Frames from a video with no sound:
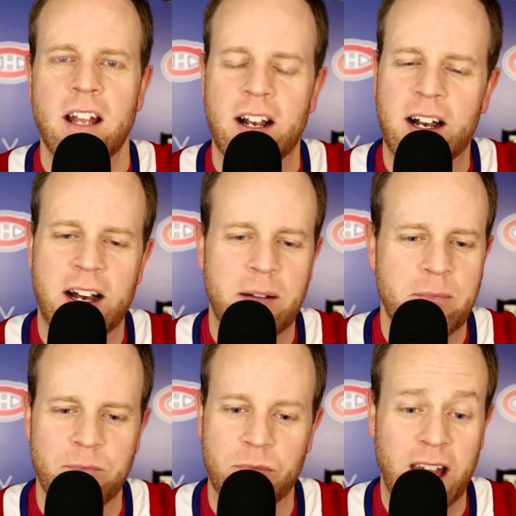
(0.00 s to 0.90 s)

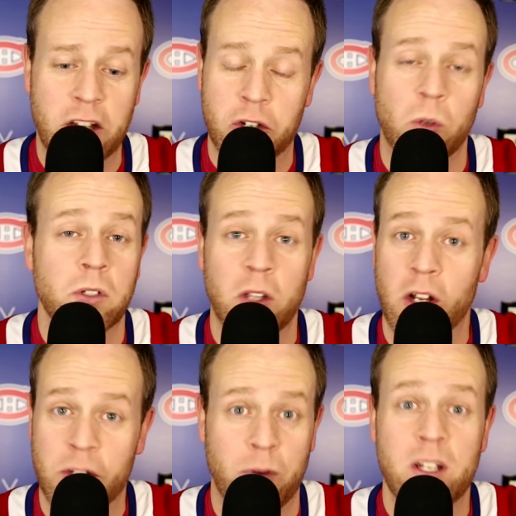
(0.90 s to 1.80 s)
That shoulder
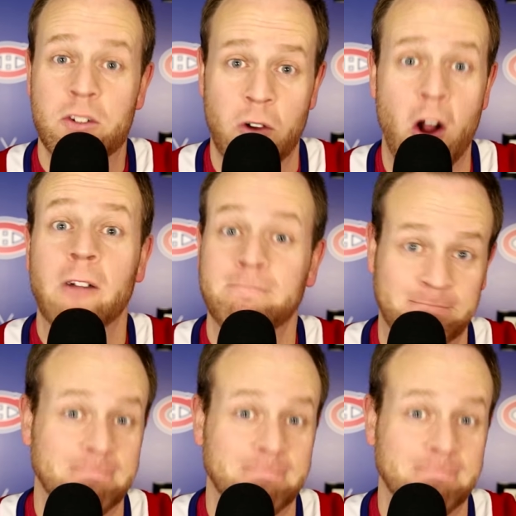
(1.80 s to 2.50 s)
looks pretty strong.